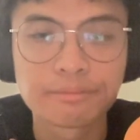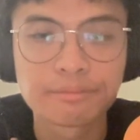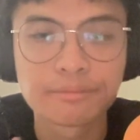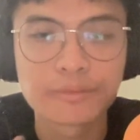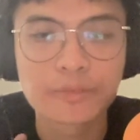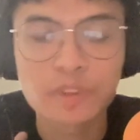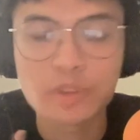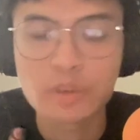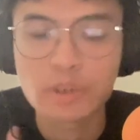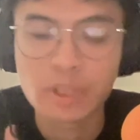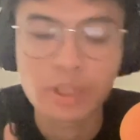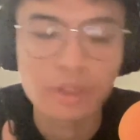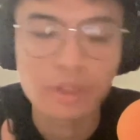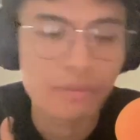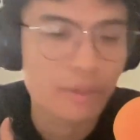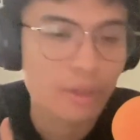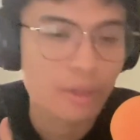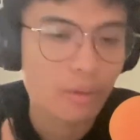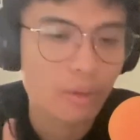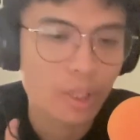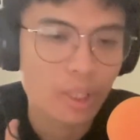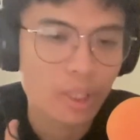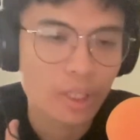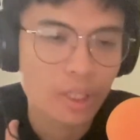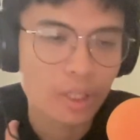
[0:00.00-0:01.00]
So
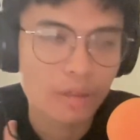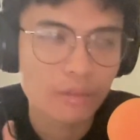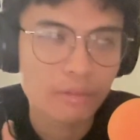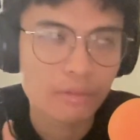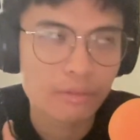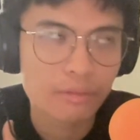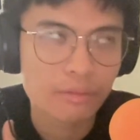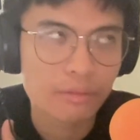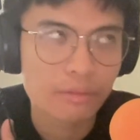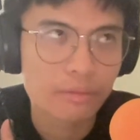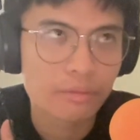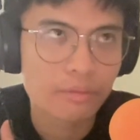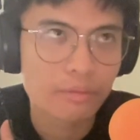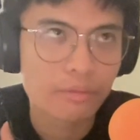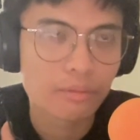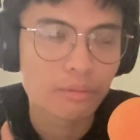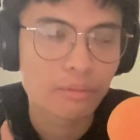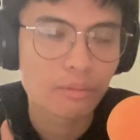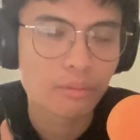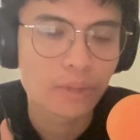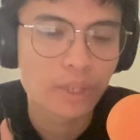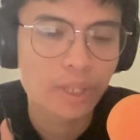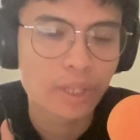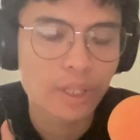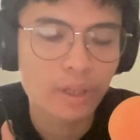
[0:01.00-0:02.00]

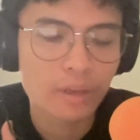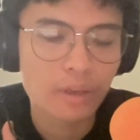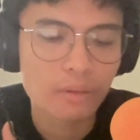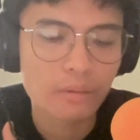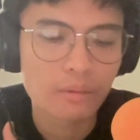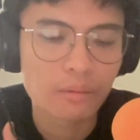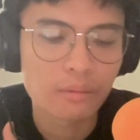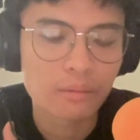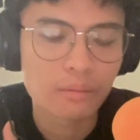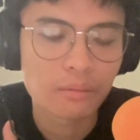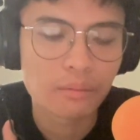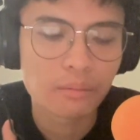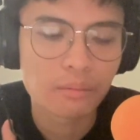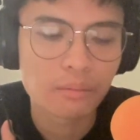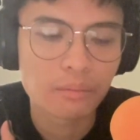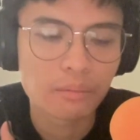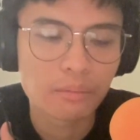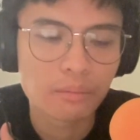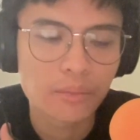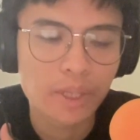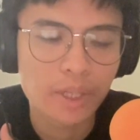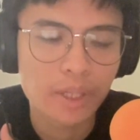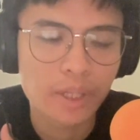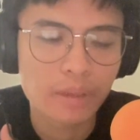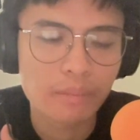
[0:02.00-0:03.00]
when
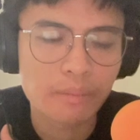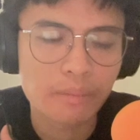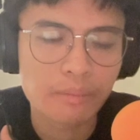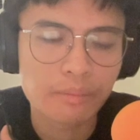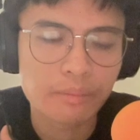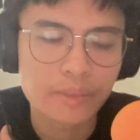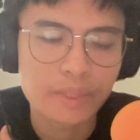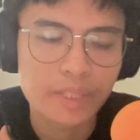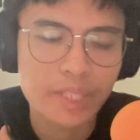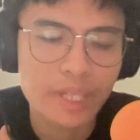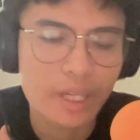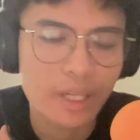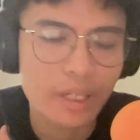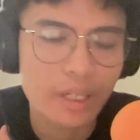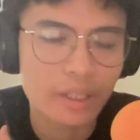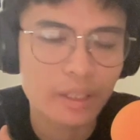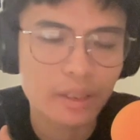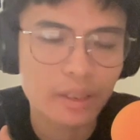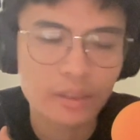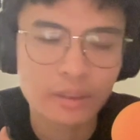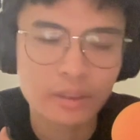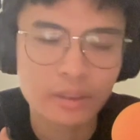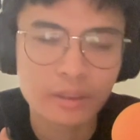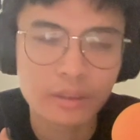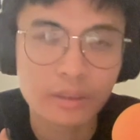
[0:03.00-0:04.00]
I'm
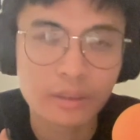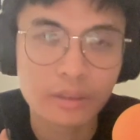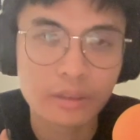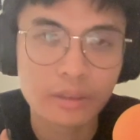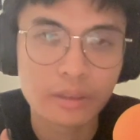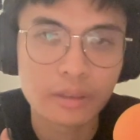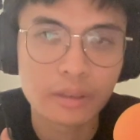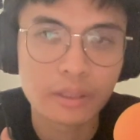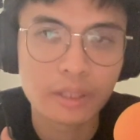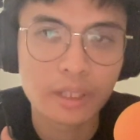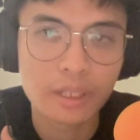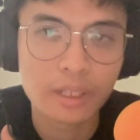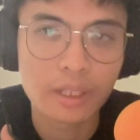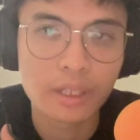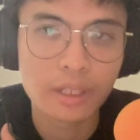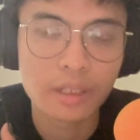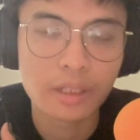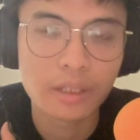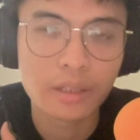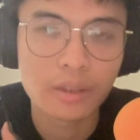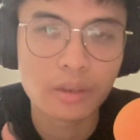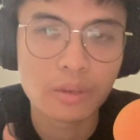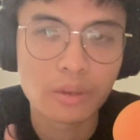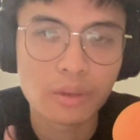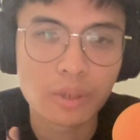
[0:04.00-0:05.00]
tired and
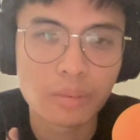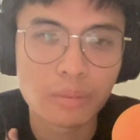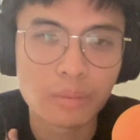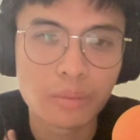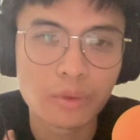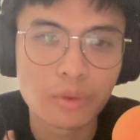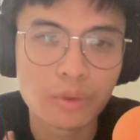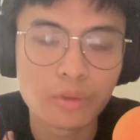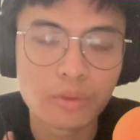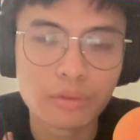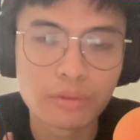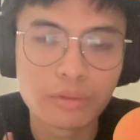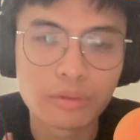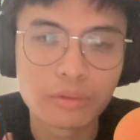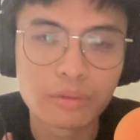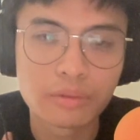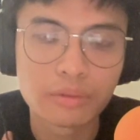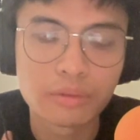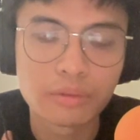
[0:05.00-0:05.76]
I don't want to move,